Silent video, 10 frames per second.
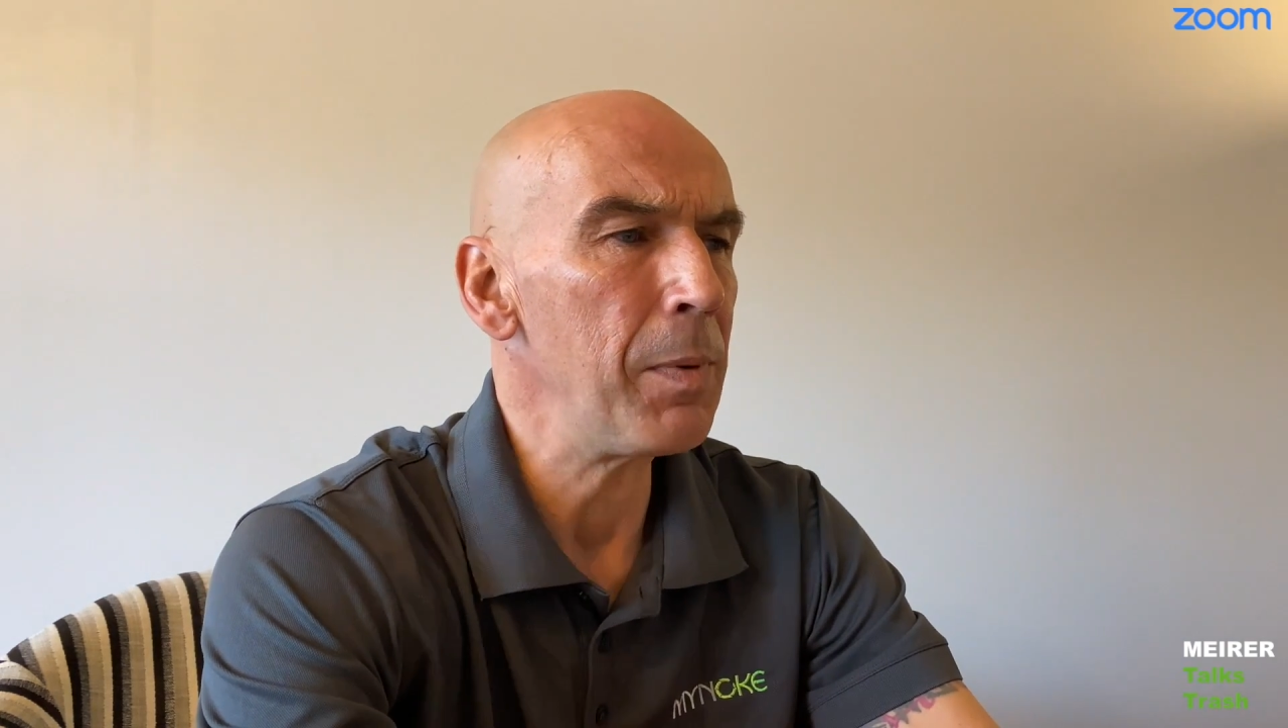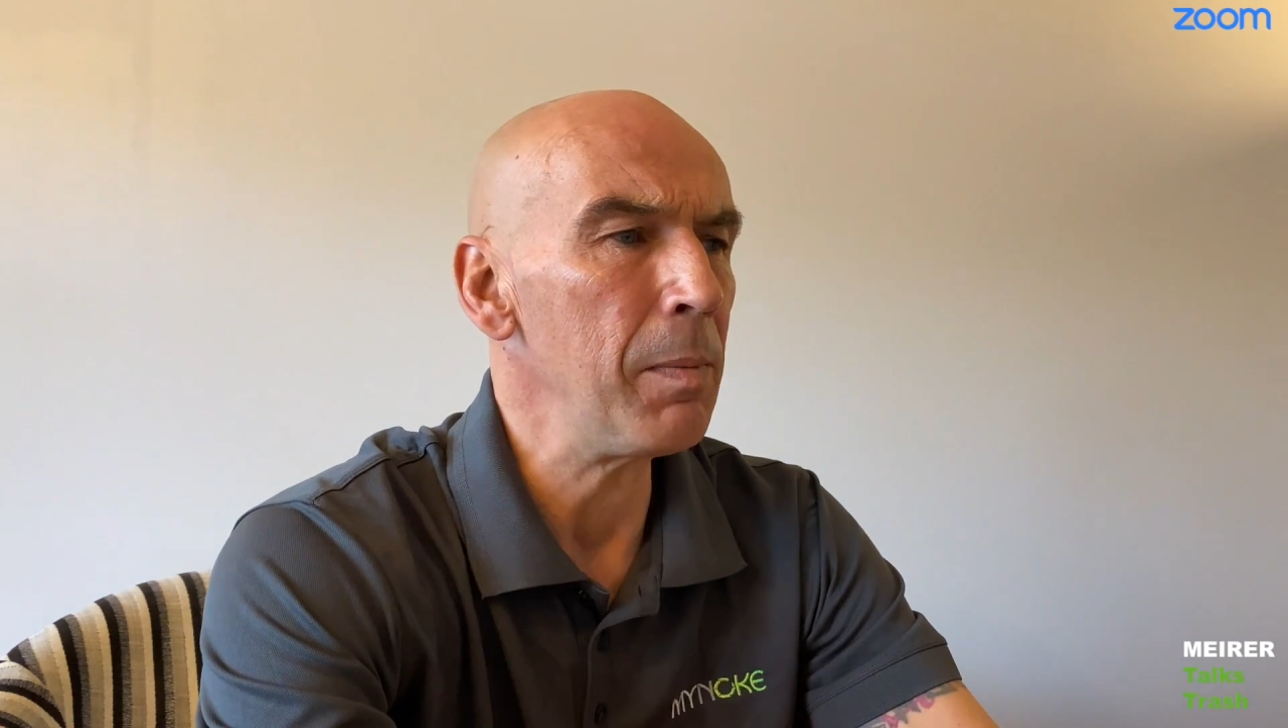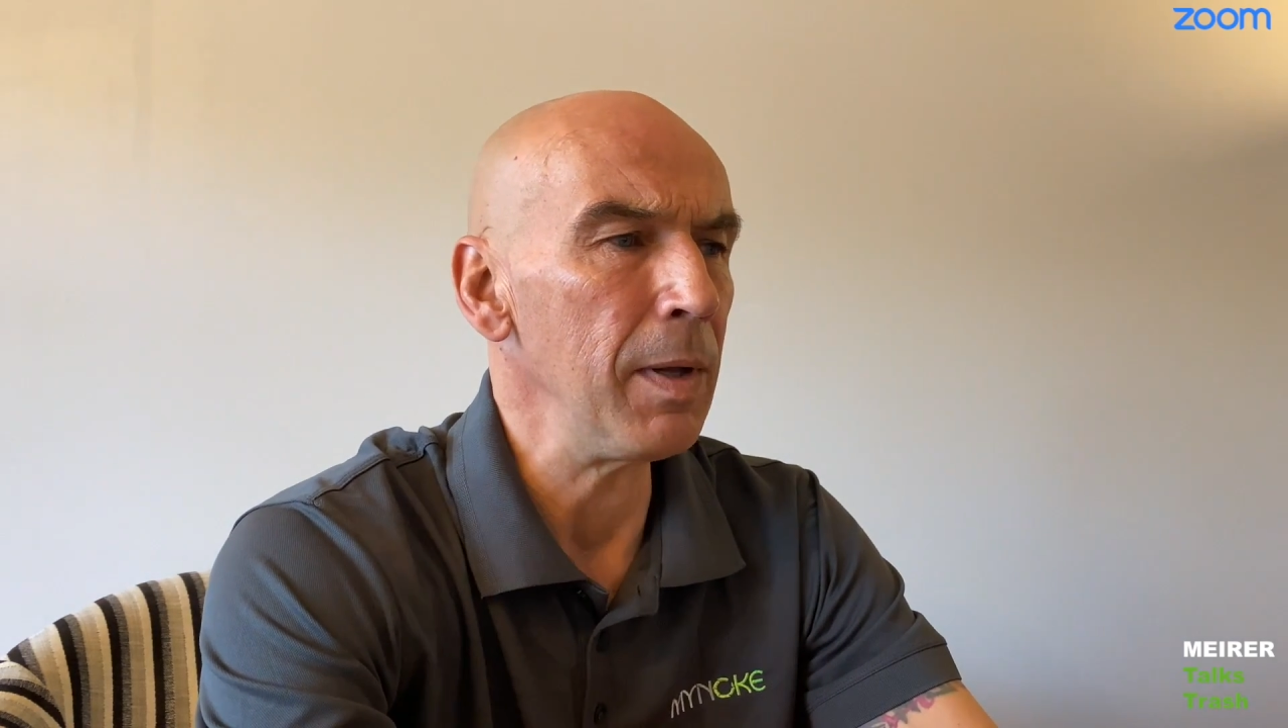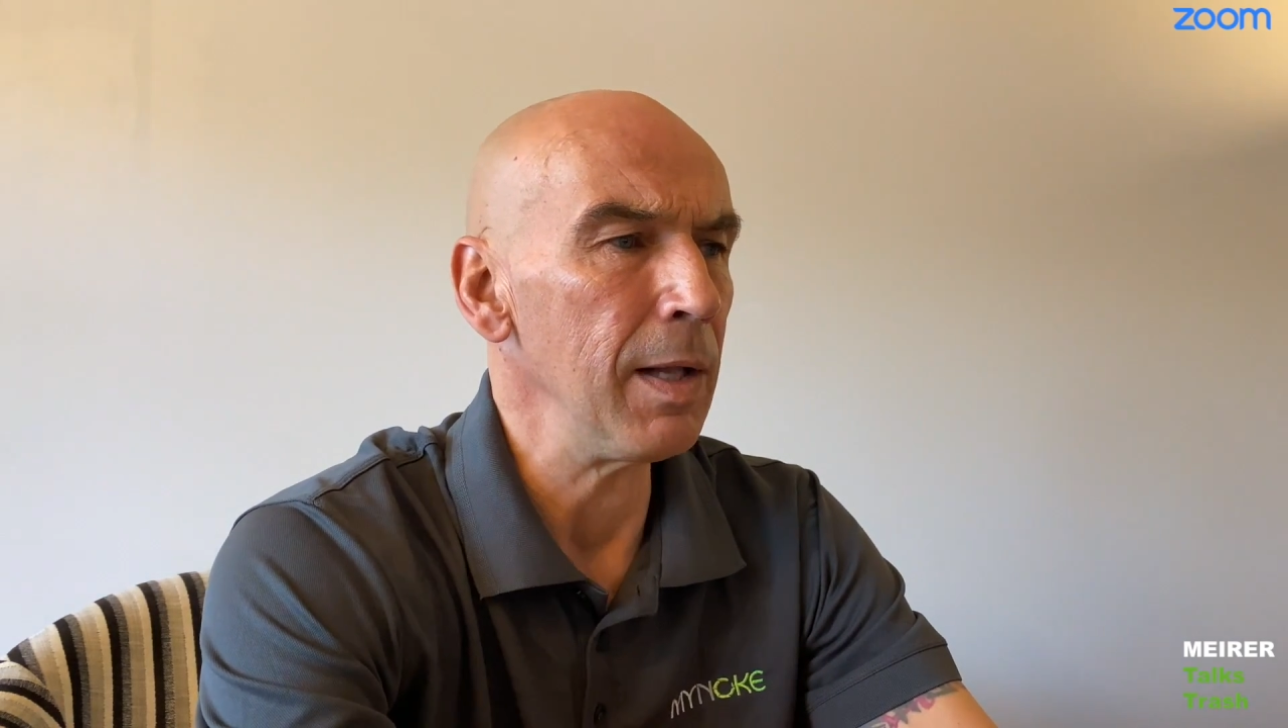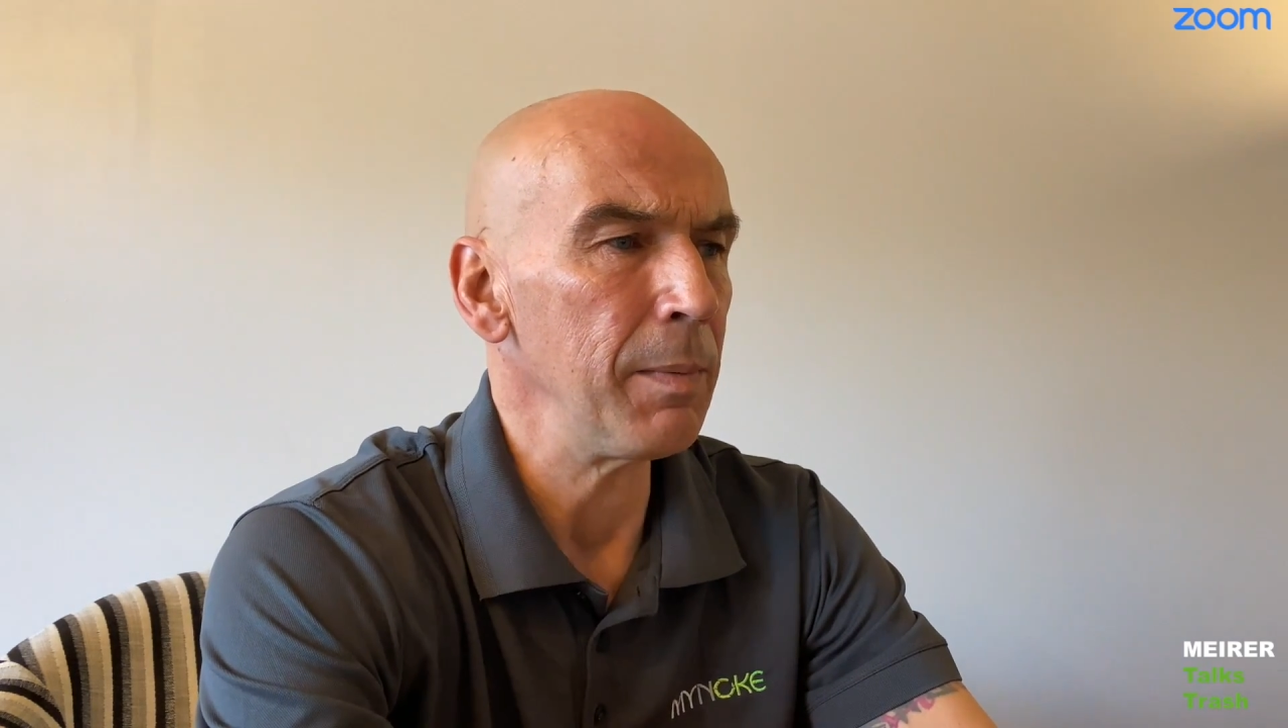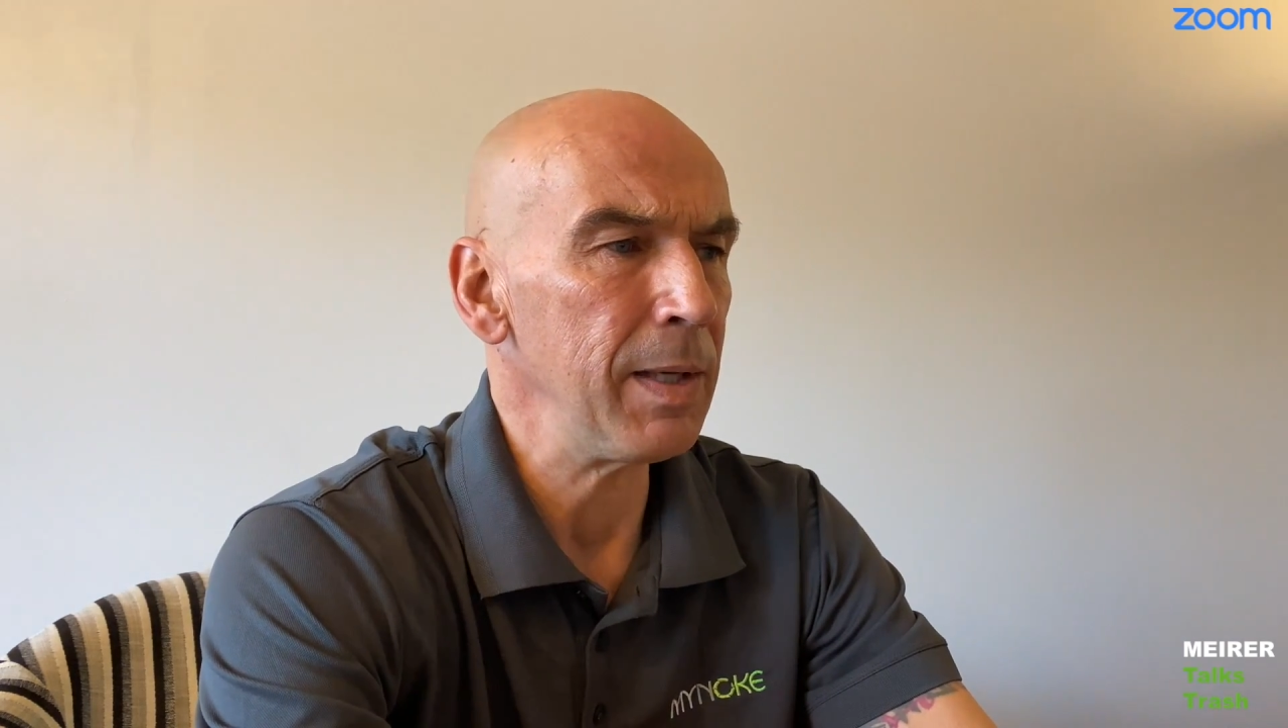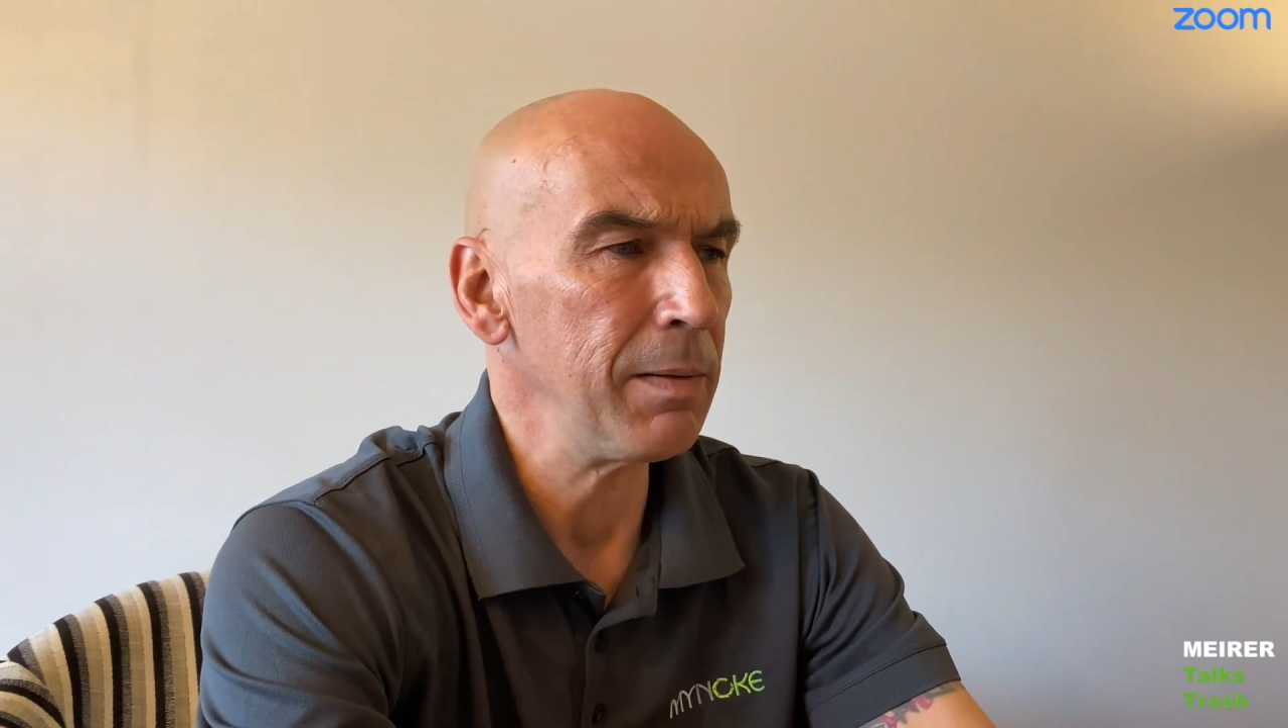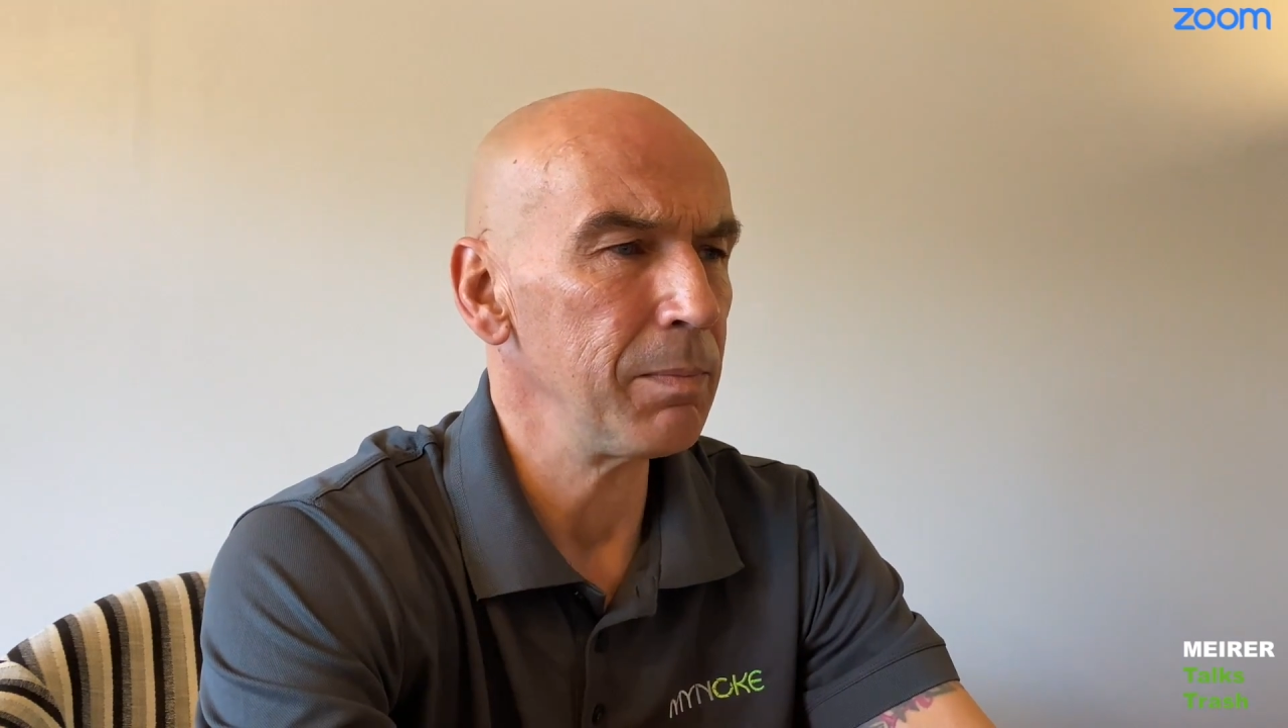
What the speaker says: mill, I mean,